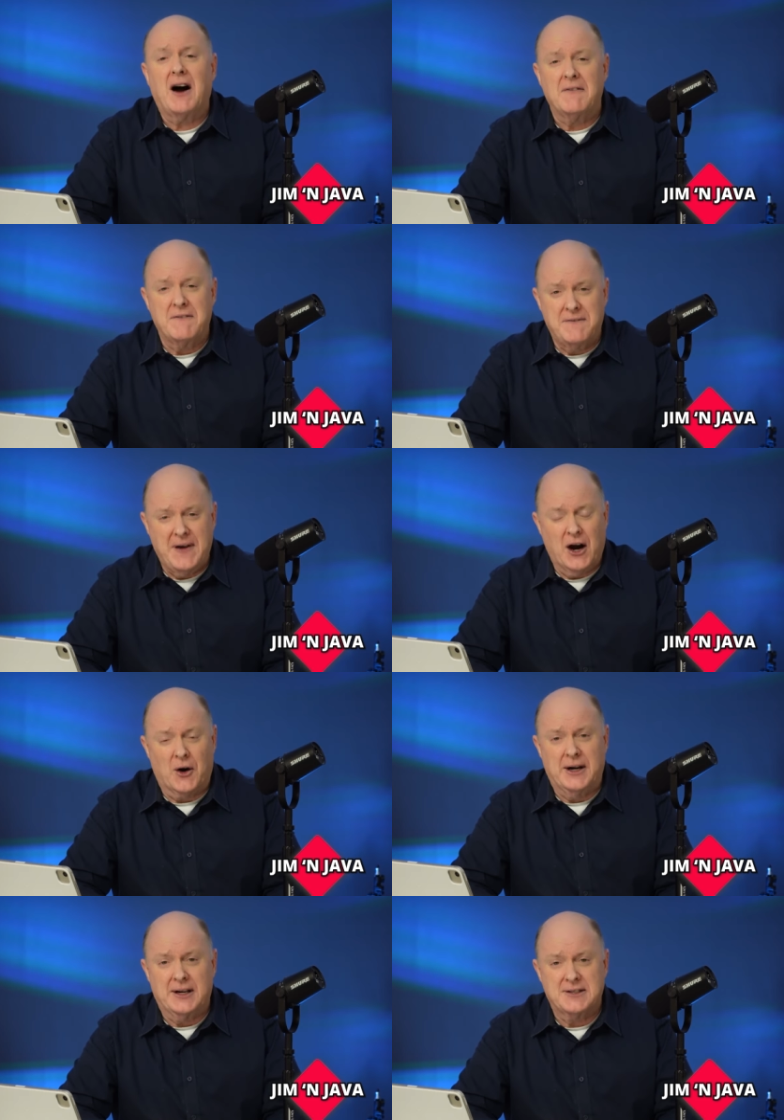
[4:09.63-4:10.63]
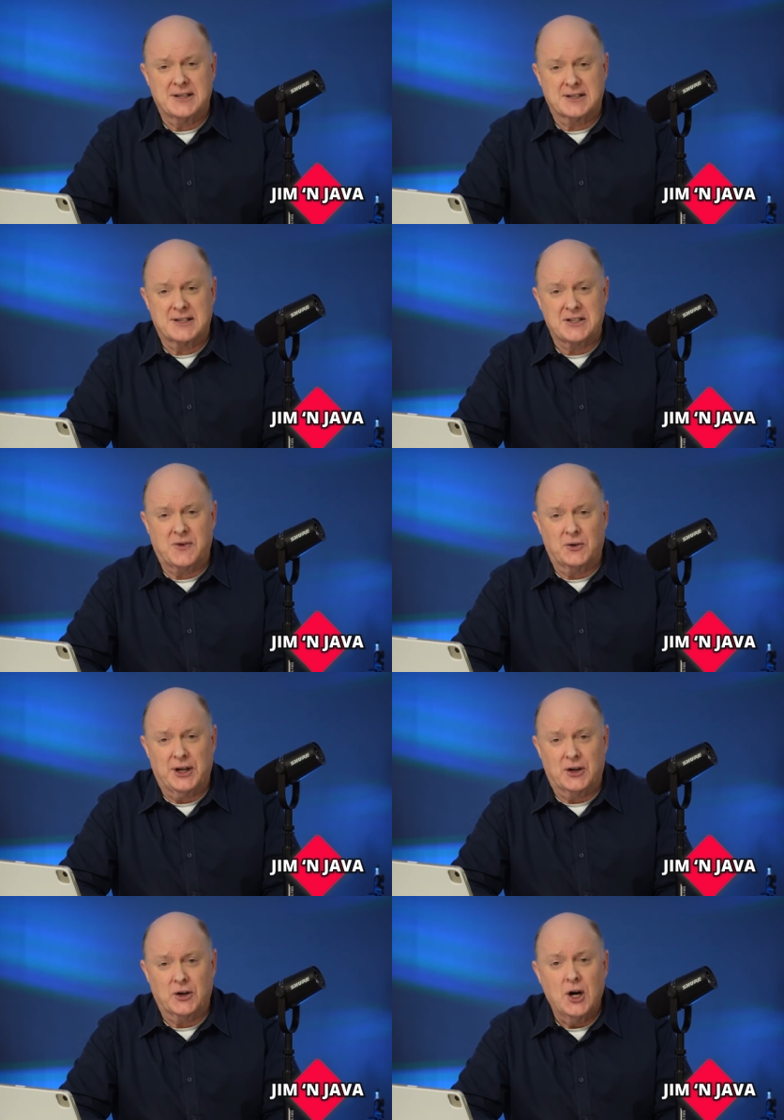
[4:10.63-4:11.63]
a very successful
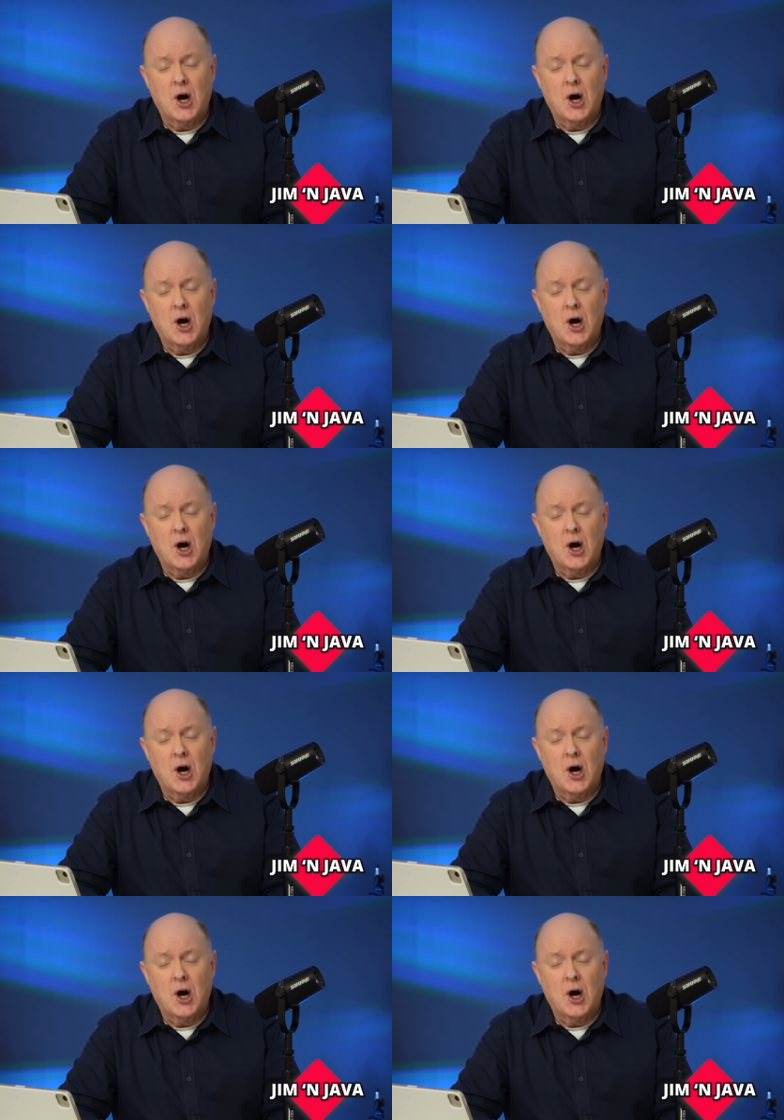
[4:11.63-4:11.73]
dinner,